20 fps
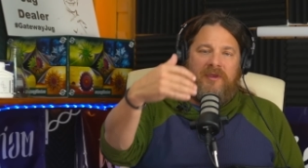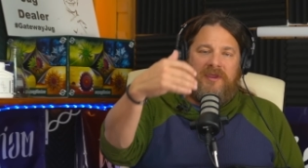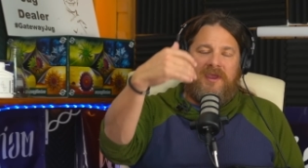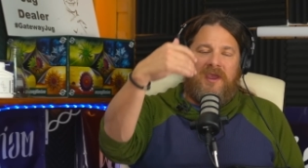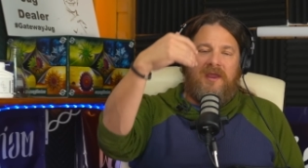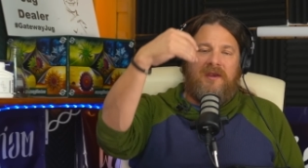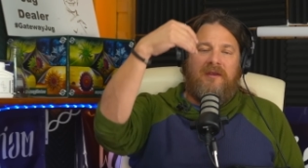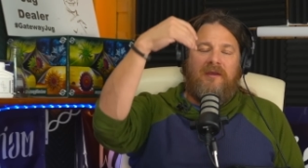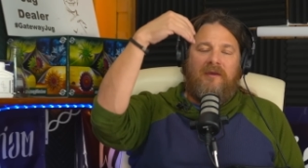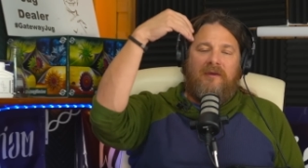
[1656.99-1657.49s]

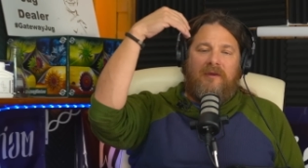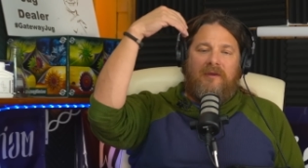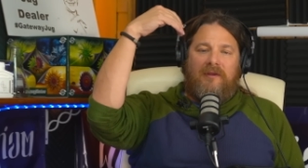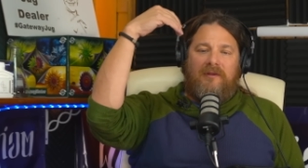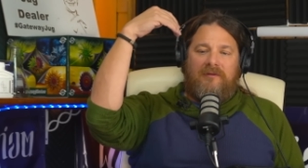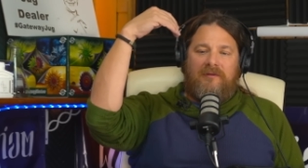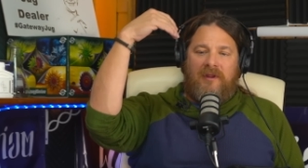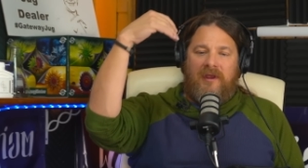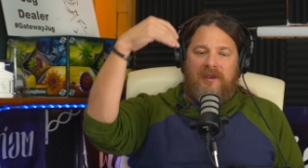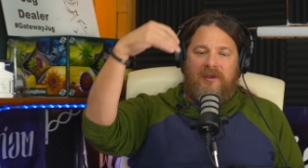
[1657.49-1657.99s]
Again,
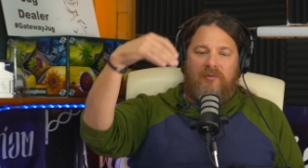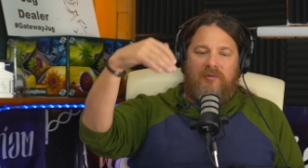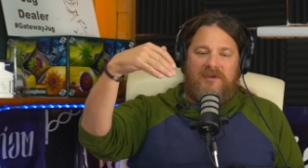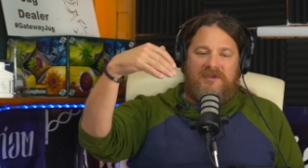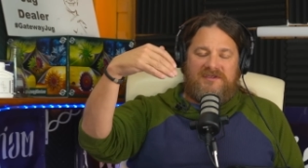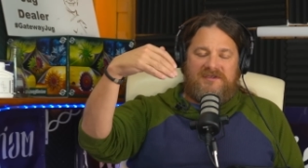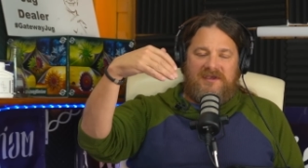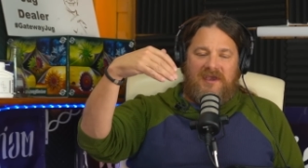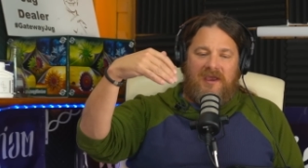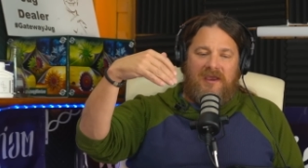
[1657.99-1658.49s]
like
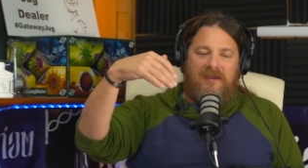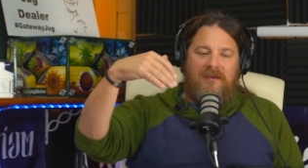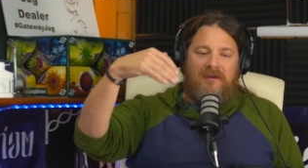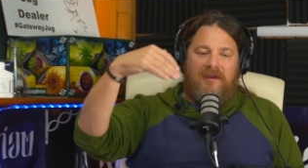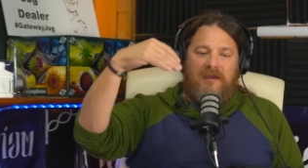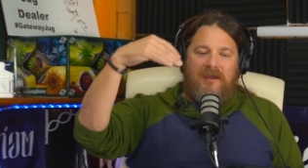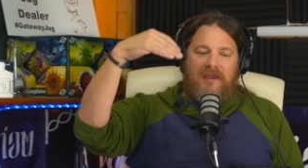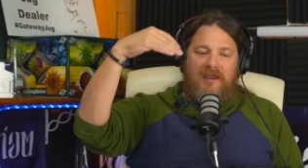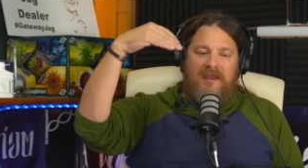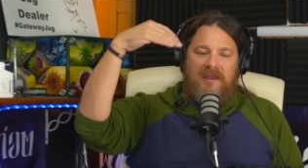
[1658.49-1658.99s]
we say,
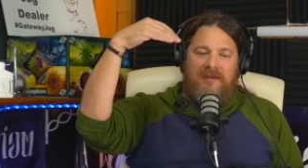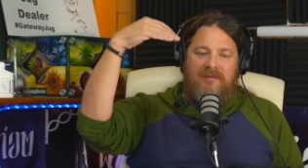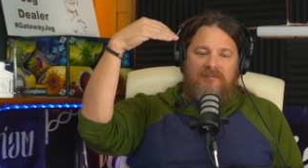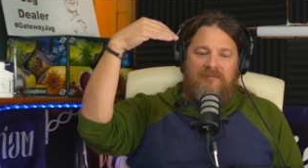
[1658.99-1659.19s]
it